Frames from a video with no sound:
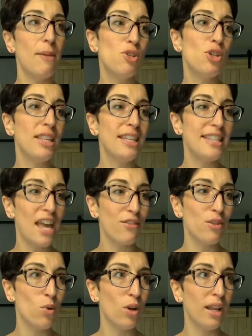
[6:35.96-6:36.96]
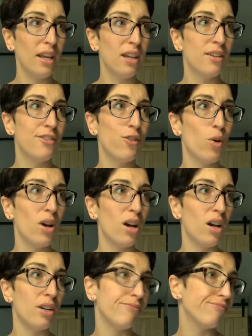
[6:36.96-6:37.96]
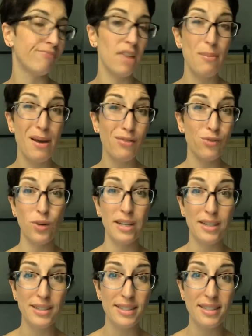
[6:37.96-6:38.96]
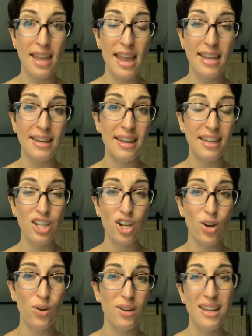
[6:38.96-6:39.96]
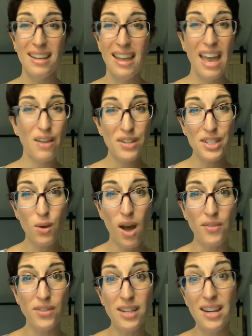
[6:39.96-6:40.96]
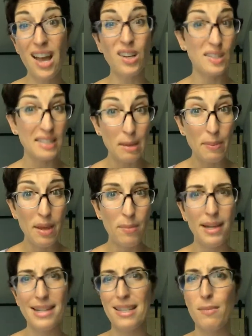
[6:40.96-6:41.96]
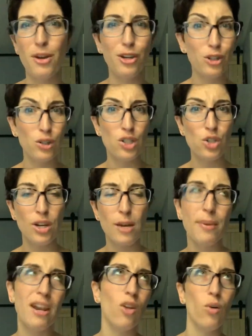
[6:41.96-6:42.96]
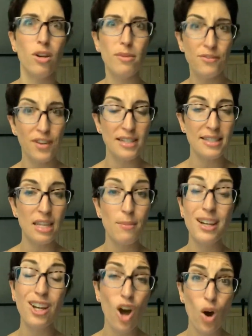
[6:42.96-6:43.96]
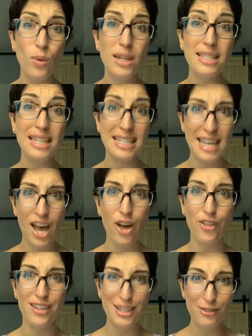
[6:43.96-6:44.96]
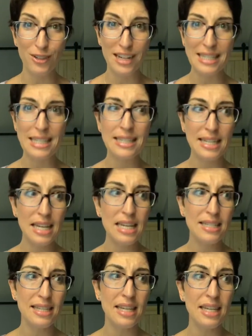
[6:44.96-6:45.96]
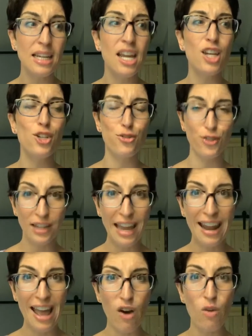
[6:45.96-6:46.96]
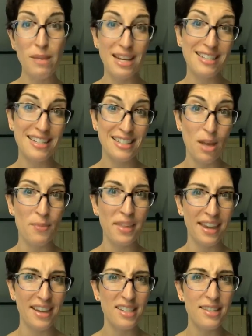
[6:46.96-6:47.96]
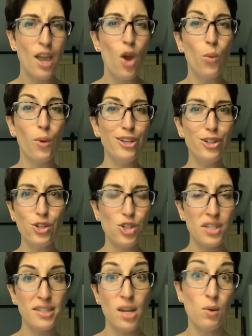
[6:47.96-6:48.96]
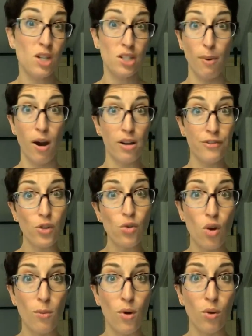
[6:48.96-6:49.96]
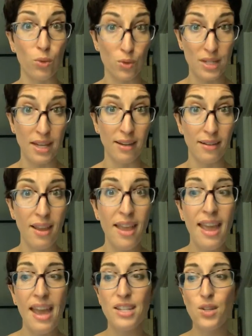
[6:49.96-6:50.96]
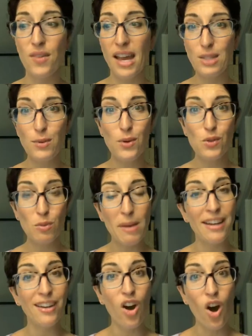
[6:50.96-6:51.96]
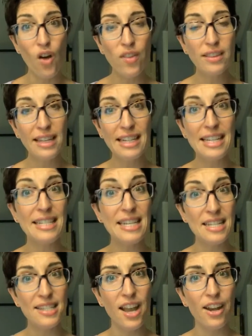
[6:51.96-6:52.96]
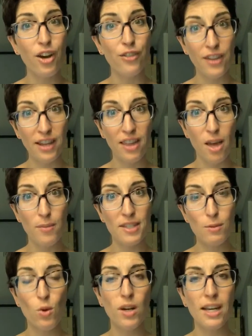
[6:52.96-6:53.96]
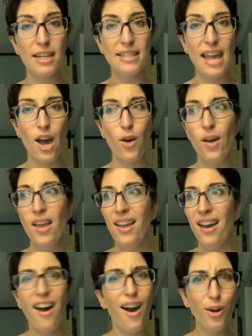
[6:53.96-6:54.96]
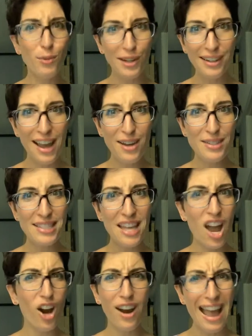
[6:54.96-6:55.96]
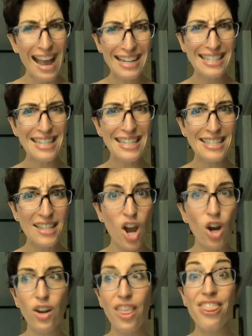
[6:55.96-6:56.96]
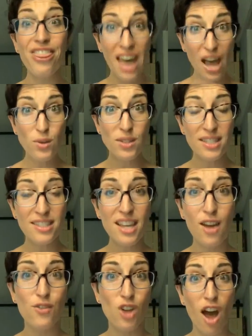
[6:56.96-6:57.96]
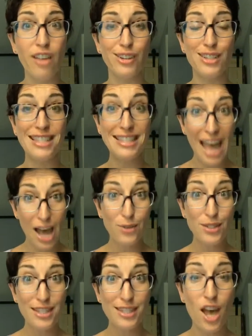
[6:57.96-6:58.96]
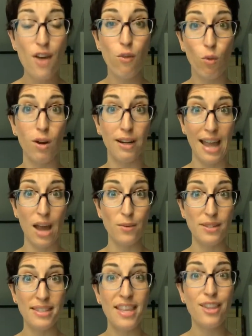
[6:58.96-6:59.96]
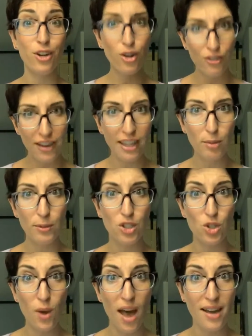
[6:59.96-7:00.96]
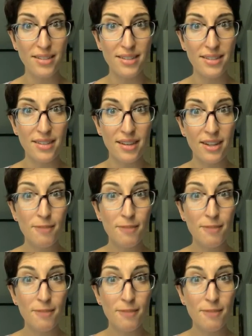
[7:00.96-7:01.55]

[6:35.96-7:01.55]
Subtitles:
been drinking this every morning for about 4 years, and you know, every so often I'll skip it because I'm on a girl's trip and I don't want to be fussy, but I always can tell the difference. It's easy to forget how amazing something is when it's a part of your normal routine. And so that's what I was reminding all the ladies inside our Fit Club this morning, is how our workouts, our access are thousands of dollars, thousands of workouts that are available to us